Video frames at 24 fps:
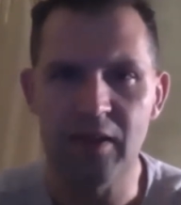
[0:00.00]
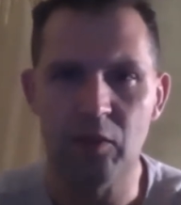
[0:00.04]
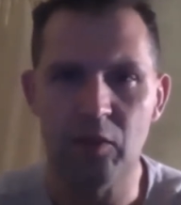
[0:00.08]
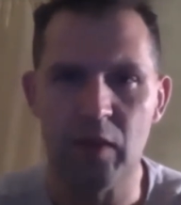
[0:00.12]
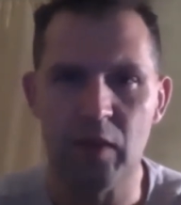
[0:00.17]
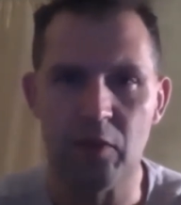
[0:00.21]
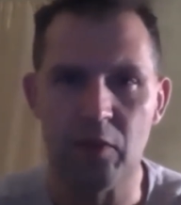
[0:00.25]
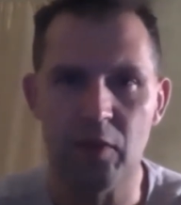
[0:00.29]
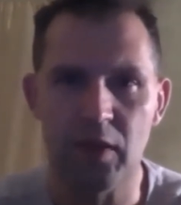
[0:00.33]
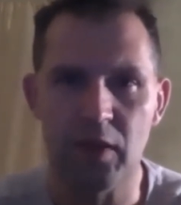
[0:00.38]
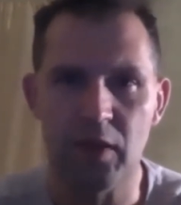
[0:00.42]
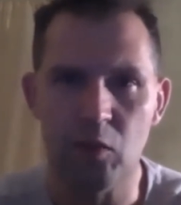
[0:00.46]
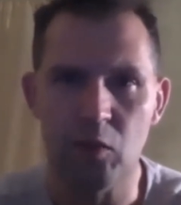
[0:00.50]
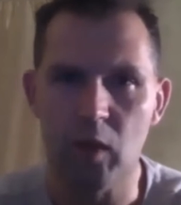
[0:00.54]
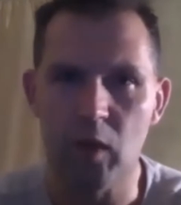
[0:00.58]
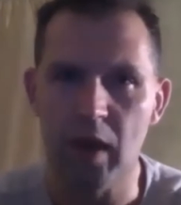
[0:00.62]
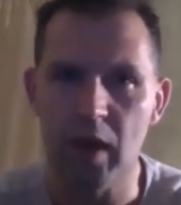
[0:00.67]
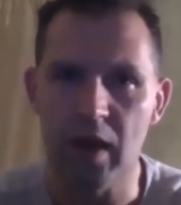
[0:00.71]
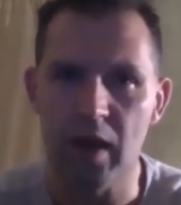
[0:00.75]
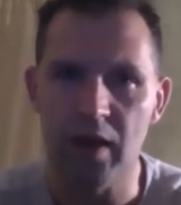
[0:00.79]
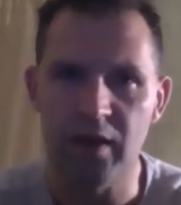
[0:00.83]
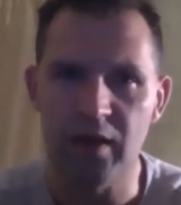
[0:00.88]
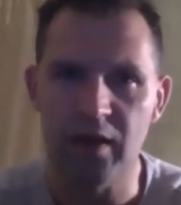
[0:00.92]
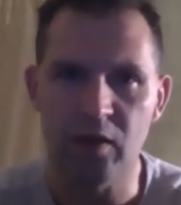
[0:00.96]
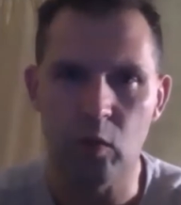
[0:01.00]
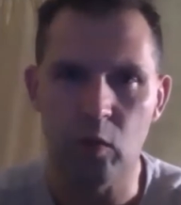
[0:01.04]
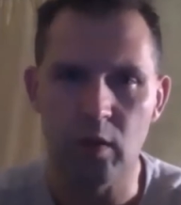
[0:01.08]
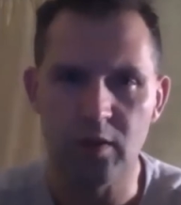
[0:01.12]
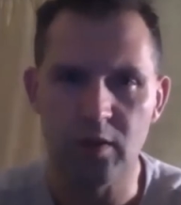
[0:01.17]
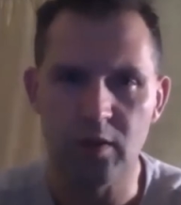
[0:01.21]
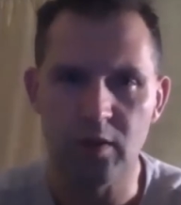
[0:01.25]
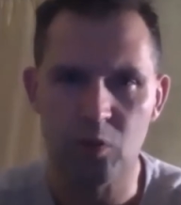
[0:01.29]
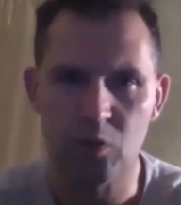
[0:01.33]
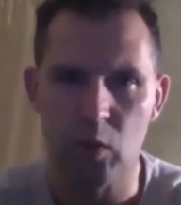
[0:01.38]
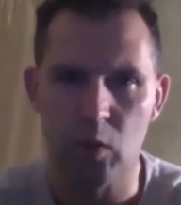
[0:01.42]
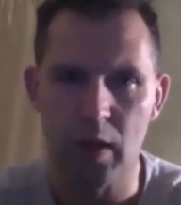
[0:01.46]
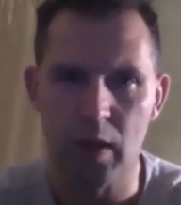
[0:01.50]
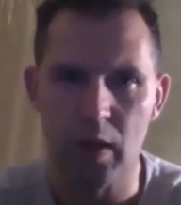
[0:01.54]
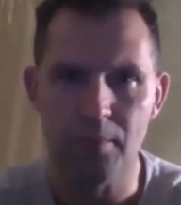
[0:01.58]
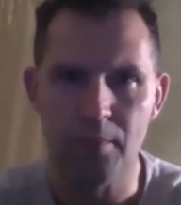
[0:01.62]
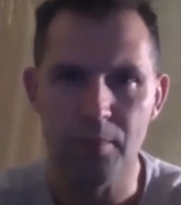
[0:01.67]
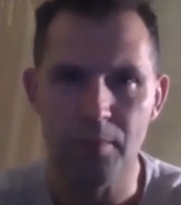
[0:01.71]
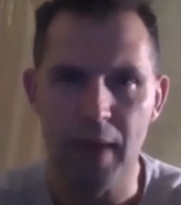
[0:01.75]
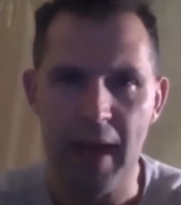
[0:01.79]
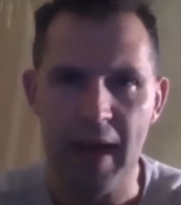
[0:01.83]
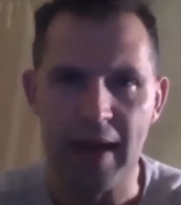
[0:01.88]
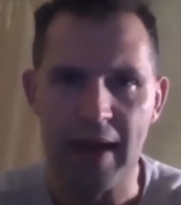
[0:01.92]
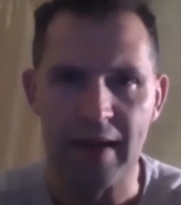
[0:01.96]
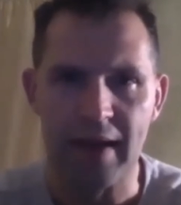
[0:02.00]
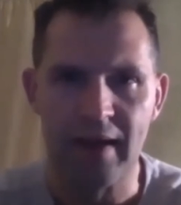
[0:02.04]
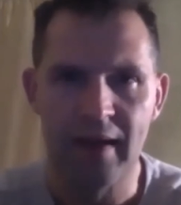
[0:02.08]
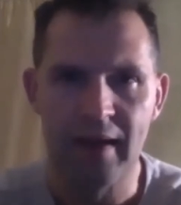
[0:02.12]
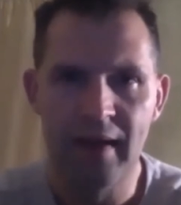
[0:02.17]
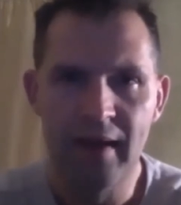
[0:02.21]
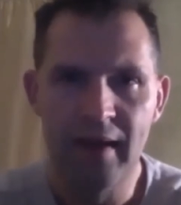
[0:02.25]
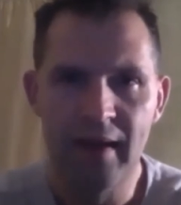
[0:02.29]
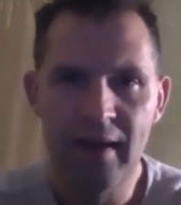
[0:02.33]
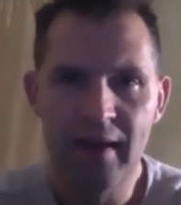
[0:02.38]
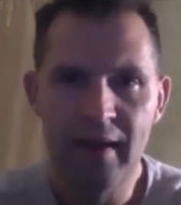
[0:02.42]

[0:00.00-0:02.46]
He ran really well. They swung him back.